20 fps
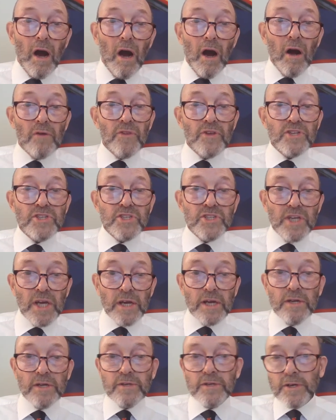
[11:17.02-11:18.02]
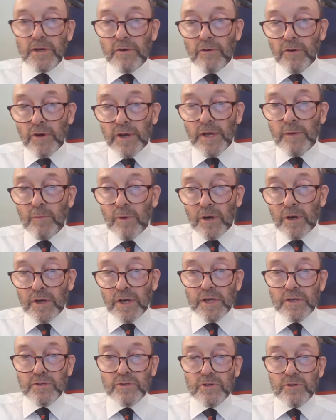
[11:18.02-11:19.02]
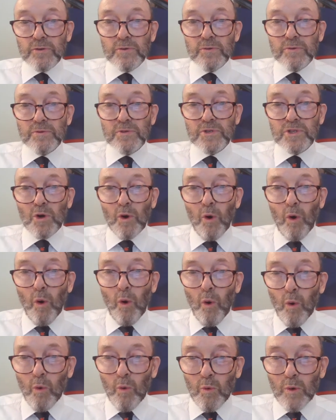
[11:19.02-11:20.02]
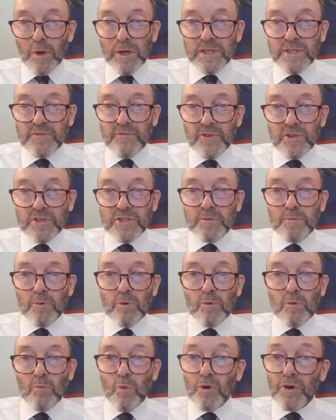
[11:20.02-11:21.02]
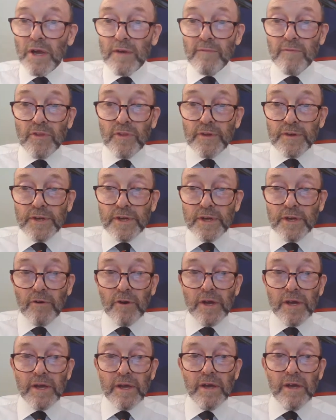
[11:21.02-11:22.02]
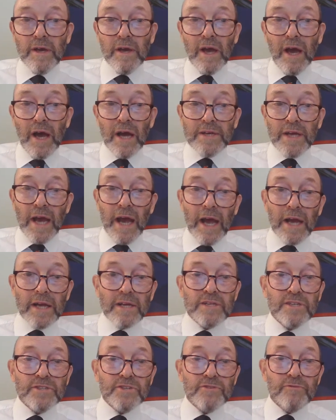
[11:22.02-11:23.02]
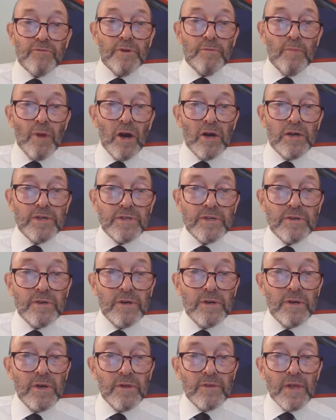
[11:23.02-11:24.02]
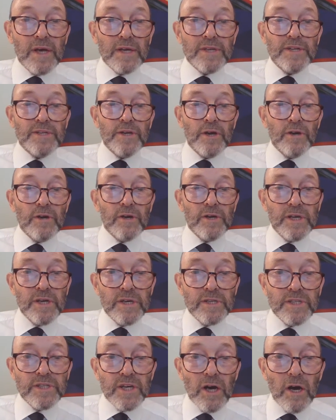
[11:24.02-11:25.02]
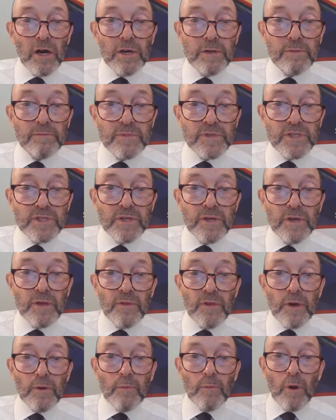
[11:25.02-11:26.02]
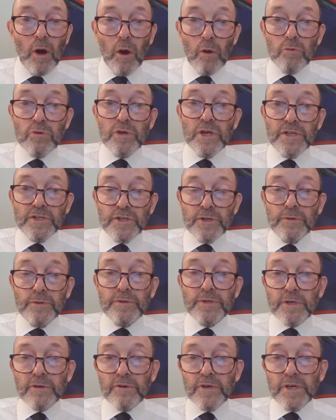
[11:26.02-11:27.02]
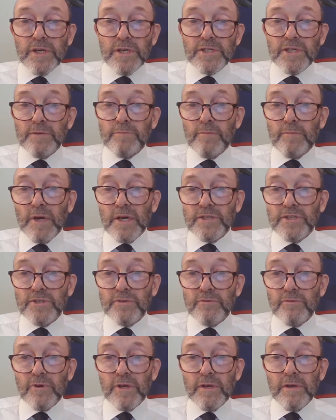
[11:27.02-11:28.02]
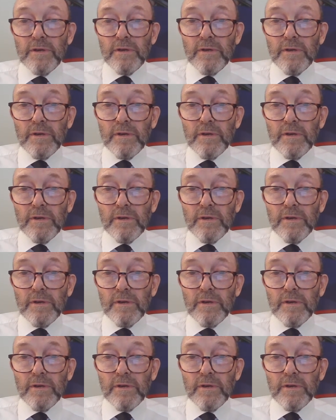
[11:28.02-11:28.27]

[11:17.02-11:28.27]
are the second degree working tools, always visible, whatever the degree, and act as a reminder that in earlier times there were only 2 degrees in masonry.